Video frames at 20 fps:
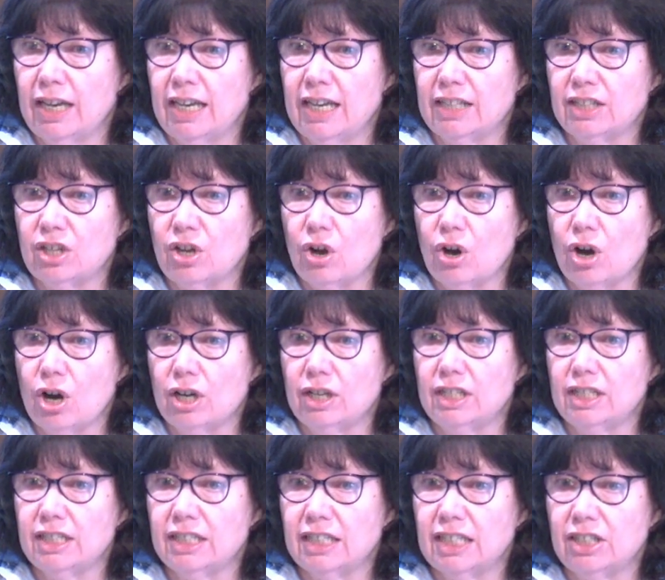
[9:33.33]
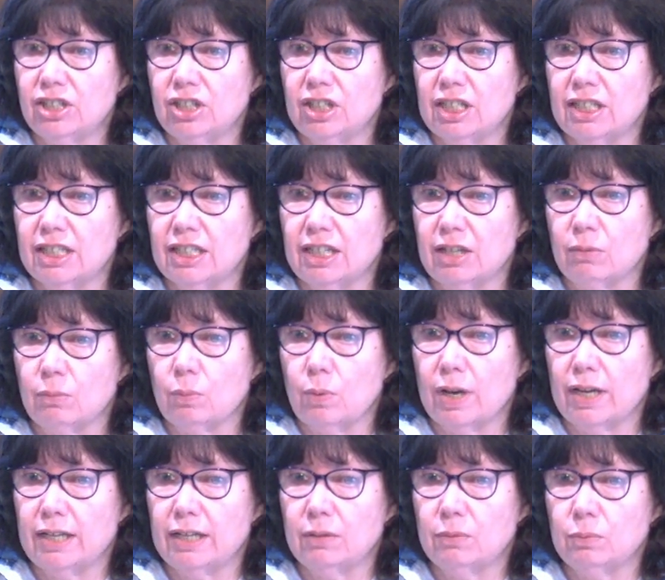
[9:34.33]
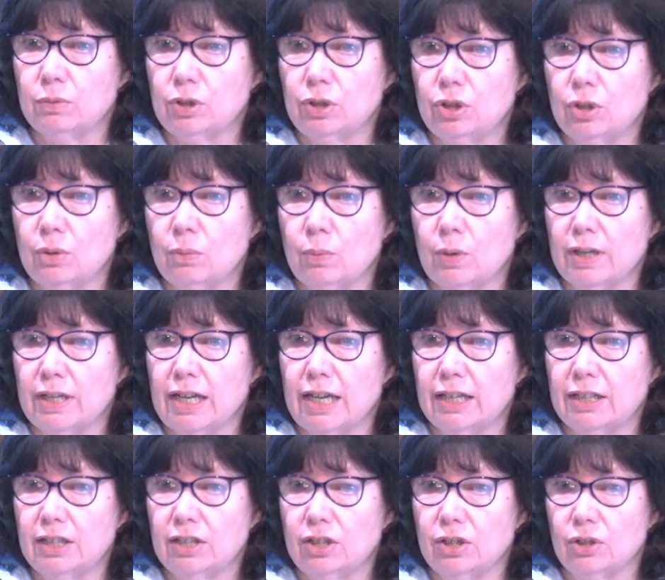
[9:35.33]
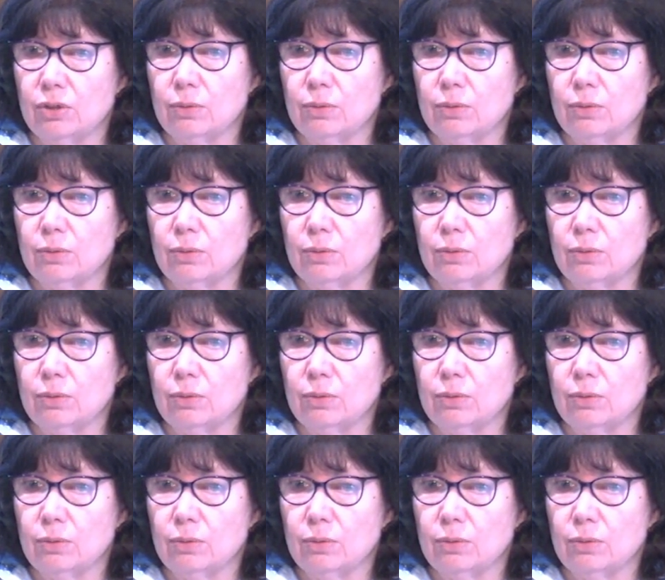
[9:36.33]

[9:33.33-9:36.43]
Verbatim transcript: It's a hard decision, isn't it? What to do and what not to do.